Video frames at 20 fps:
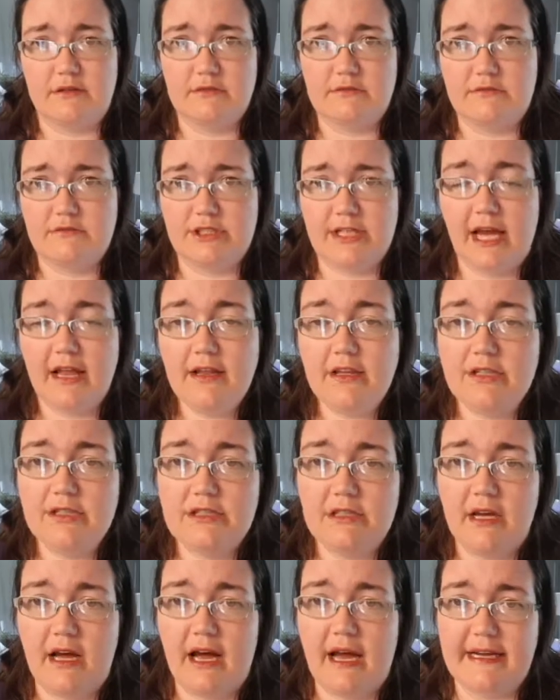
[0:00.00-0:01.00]
Challenge
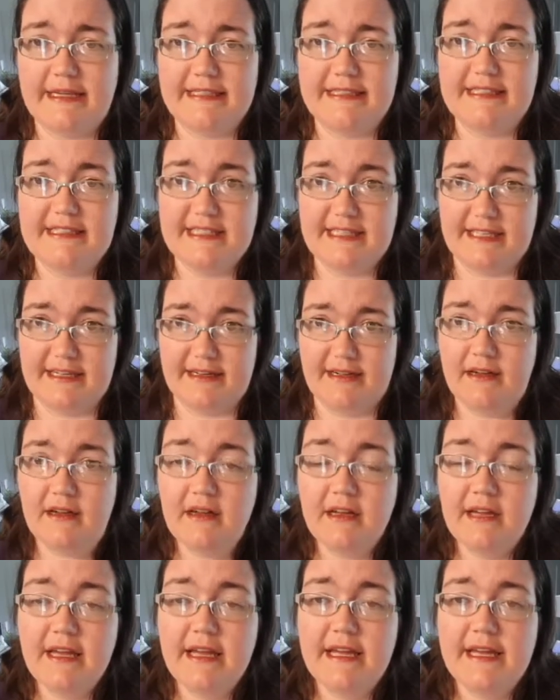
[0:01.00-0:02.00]
idea
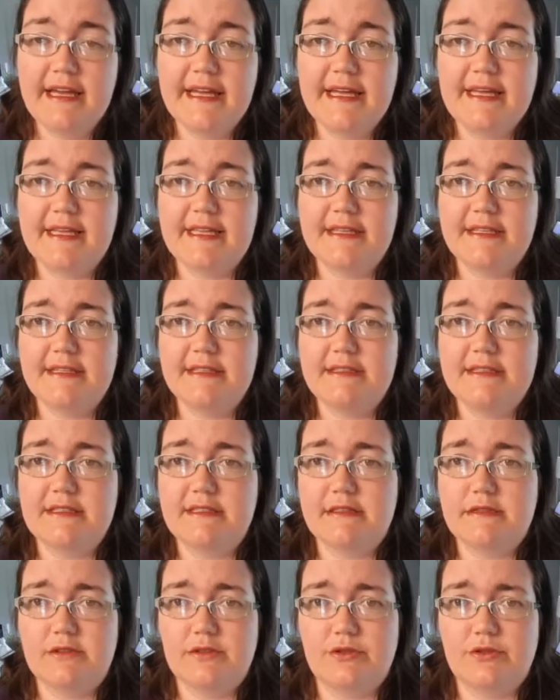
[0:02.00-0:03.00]

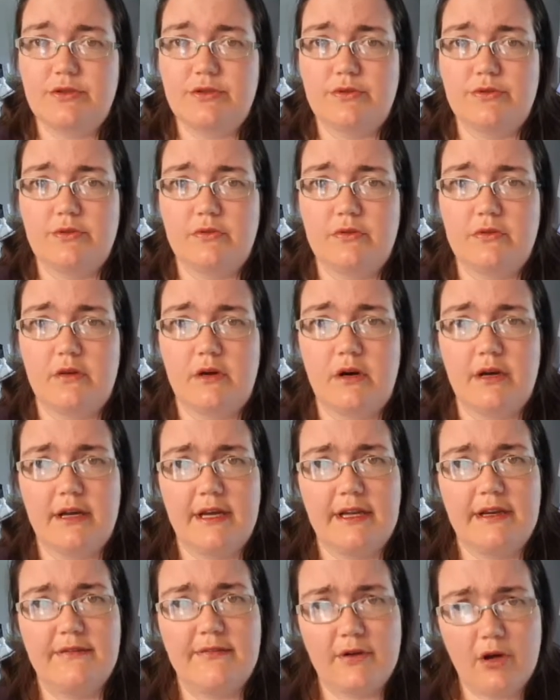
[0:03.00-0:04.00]
is to
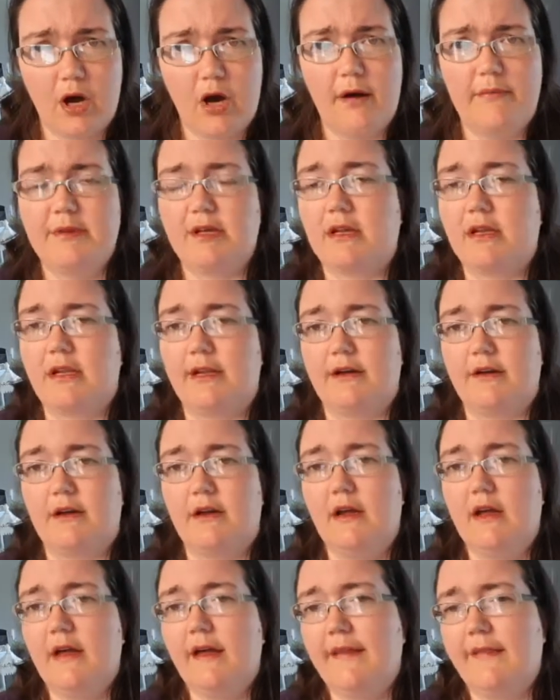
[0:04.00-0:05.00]
kind of calm the clutter.
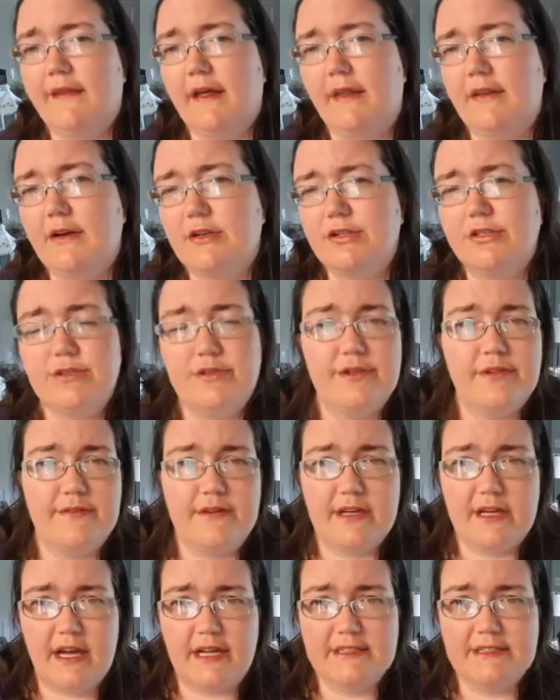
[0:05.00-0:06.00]
Now there's two
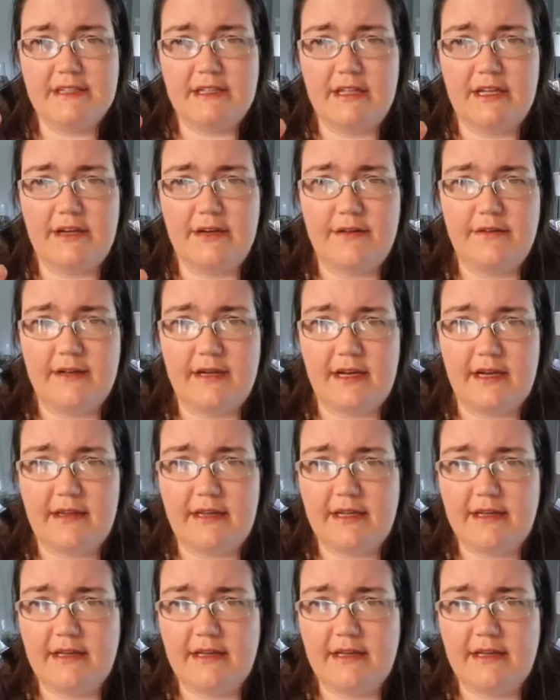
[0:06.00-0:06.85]
different kinds of clutter that I